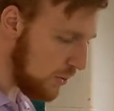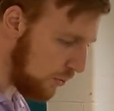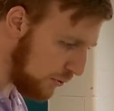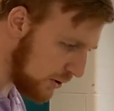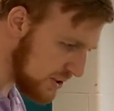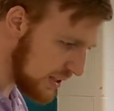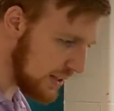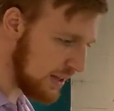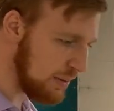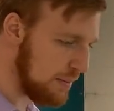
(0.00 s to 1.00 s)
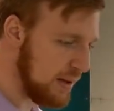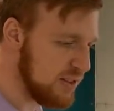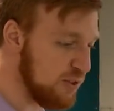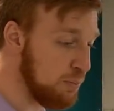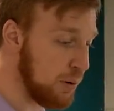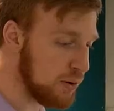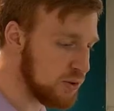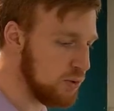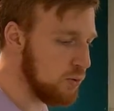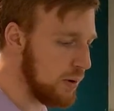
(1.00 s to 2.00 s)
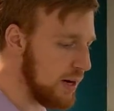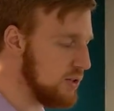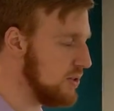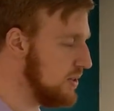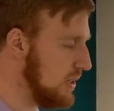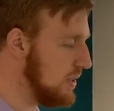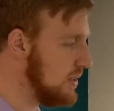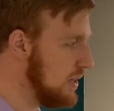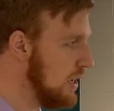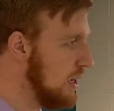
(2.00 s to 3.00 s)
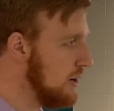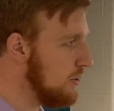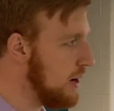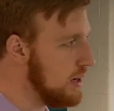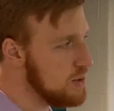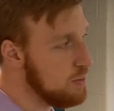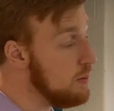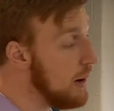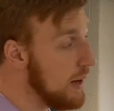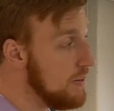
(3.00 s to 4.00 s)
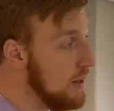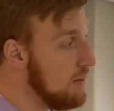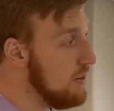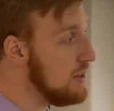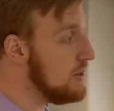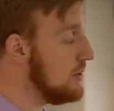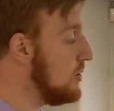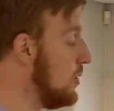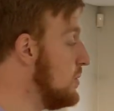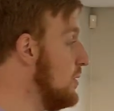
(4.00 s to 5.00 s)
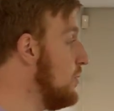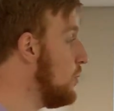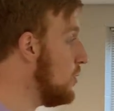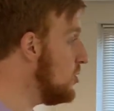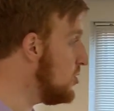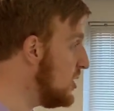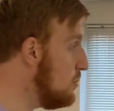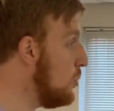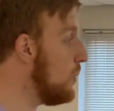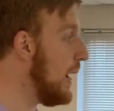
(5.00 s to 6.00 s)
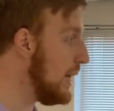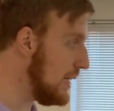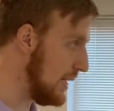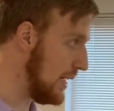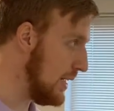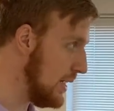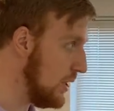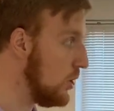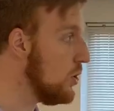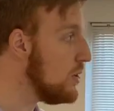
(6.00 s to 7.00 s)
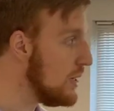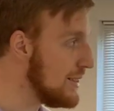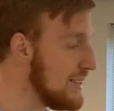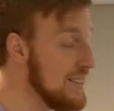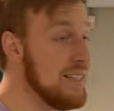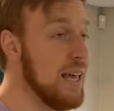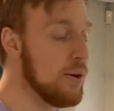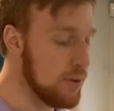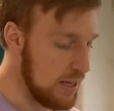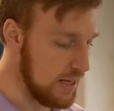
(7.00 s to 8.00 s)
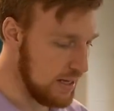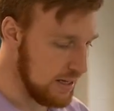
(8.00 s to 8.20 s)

Well, first, I think by means of personal righteousness, right? As we might think of this in terms of Christian morality, goodness, integrity,